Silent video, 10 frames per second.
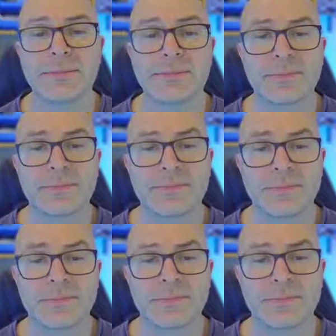
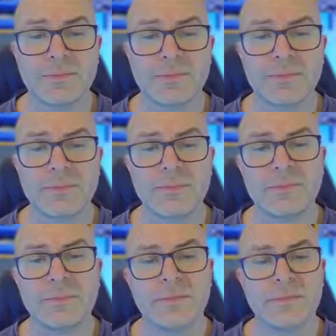
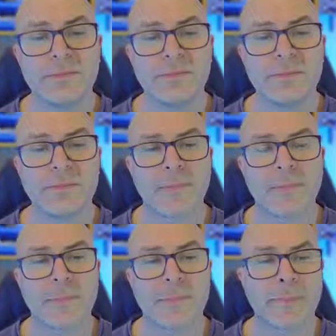
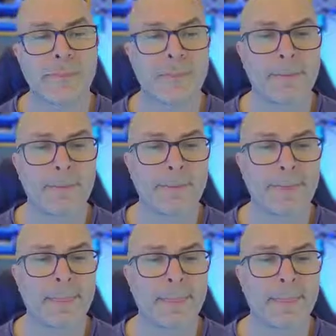
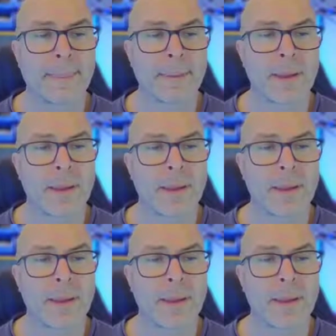Nobody speaks.